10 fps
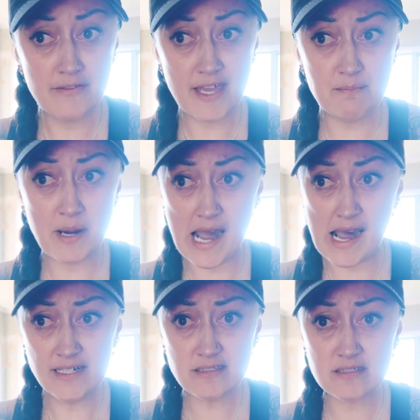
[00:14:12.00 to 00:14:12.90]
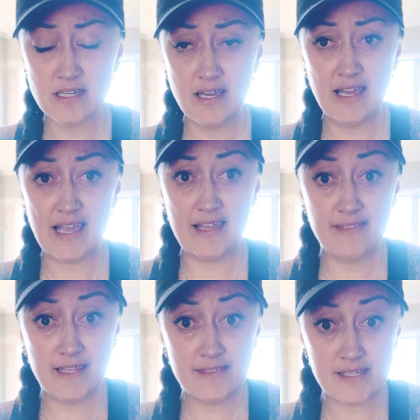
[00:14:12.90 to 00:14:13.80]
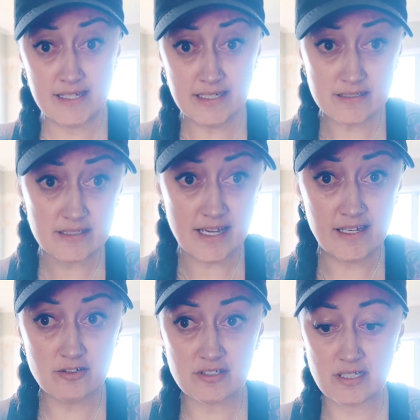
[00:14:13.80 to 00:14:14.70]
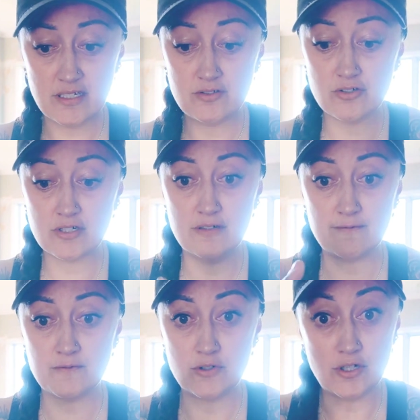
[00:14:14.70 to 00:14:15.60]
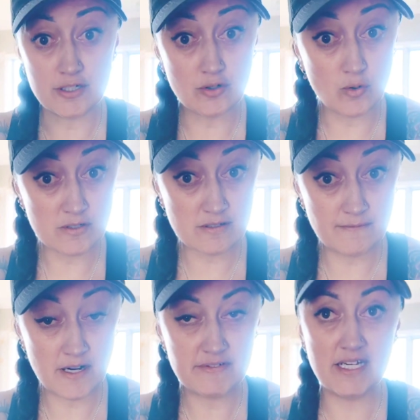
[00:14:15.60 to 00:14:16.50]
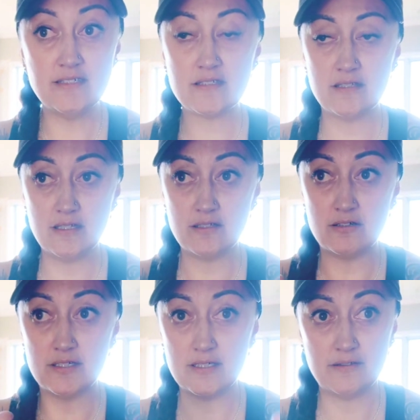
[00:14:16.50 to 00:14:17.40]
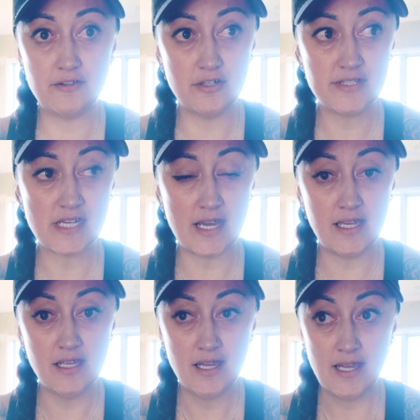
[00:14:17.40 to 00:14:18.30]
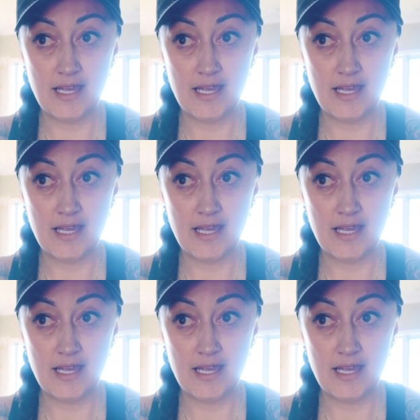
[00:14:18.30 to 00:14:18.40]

that passed. And then the next day, because he took it for like a course of 5 days, and then on the third day,